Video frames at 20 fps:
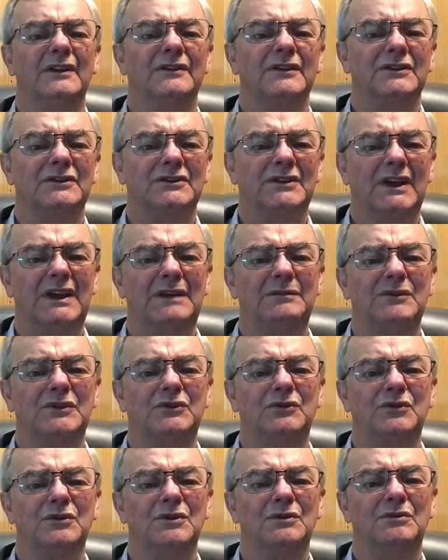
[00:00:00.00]
The same
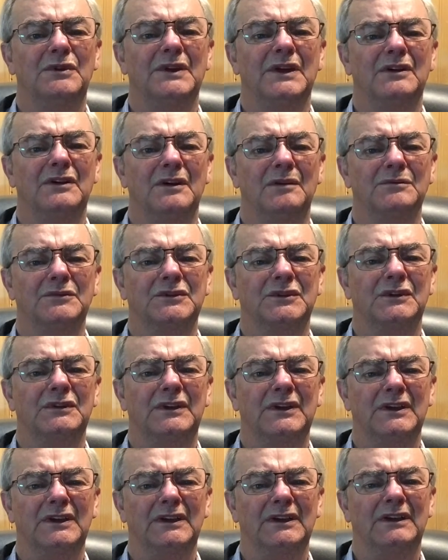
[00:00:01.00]
is true when it comes to
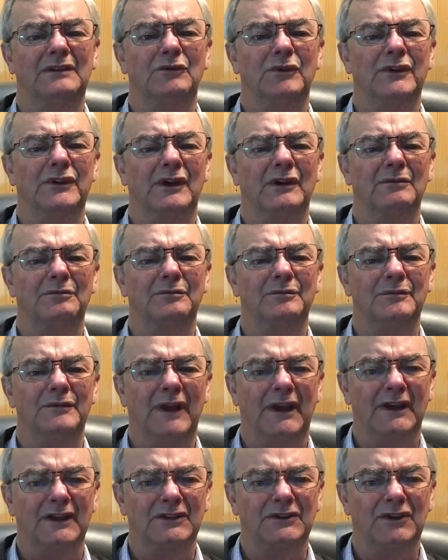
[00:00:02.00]
dealing with our
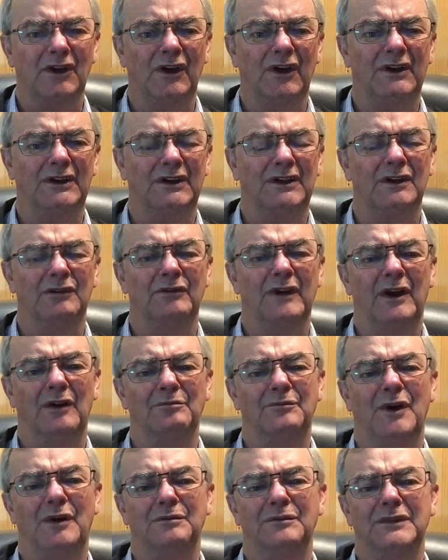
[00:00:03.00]
anxiety
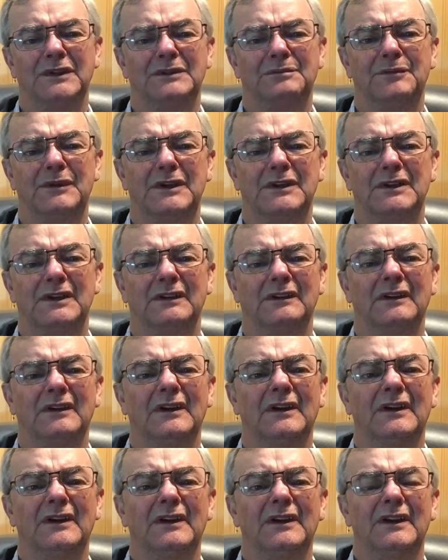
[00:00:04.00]
around public speaking.
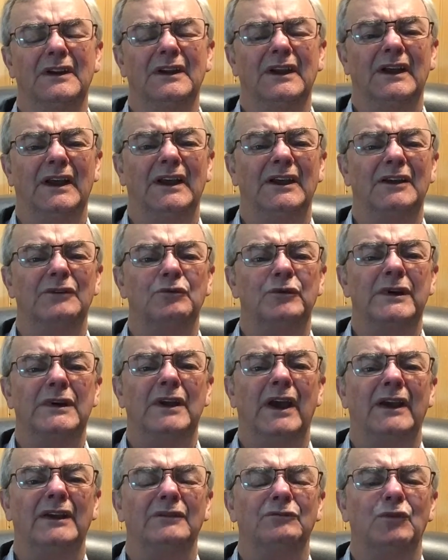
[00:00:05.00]
Uh,
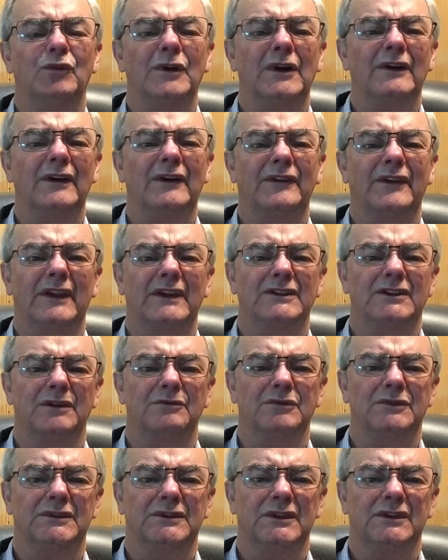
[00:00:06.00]
we, and one of the things I
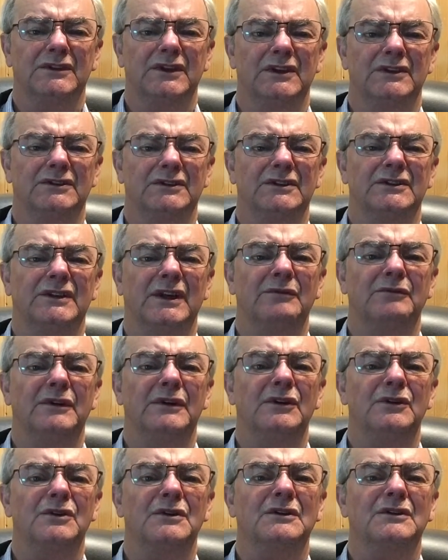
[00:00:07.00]
would suggest is that we
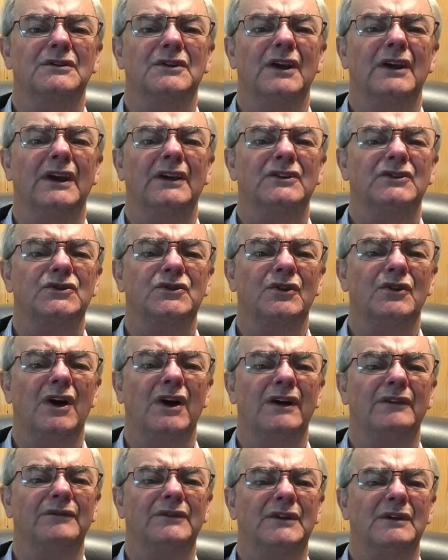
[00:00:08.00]
look and
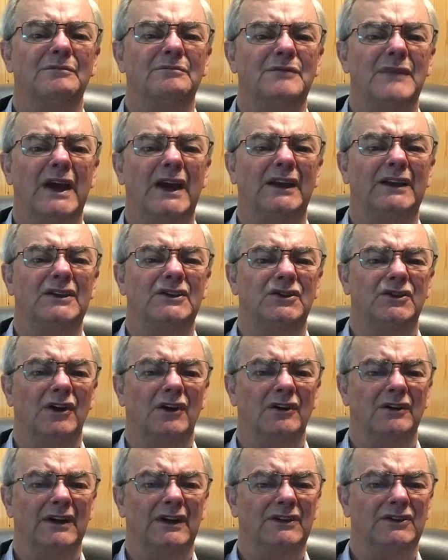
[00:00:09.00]
strive to manage
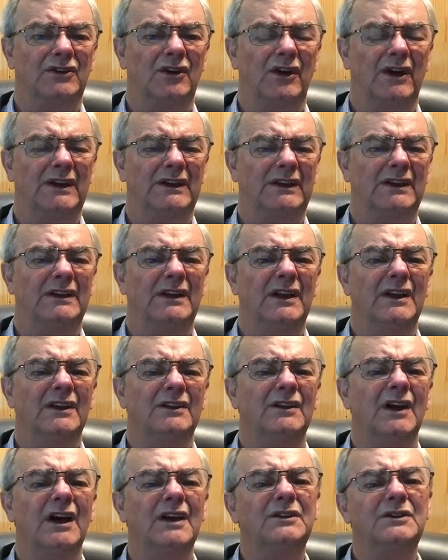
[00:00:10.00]
our anxiety,
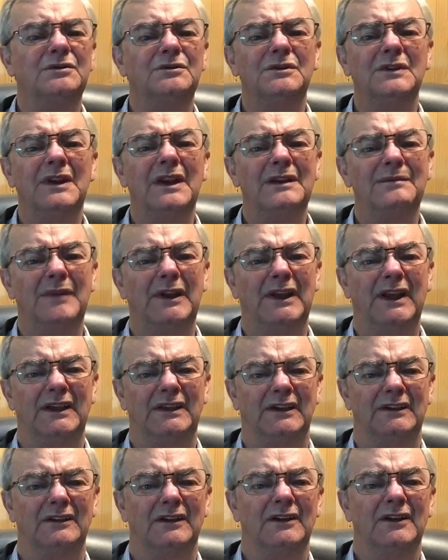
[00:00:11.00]
not to
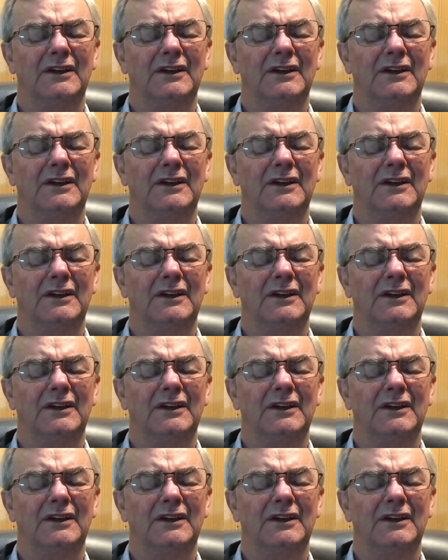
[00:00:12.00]
eliminate it.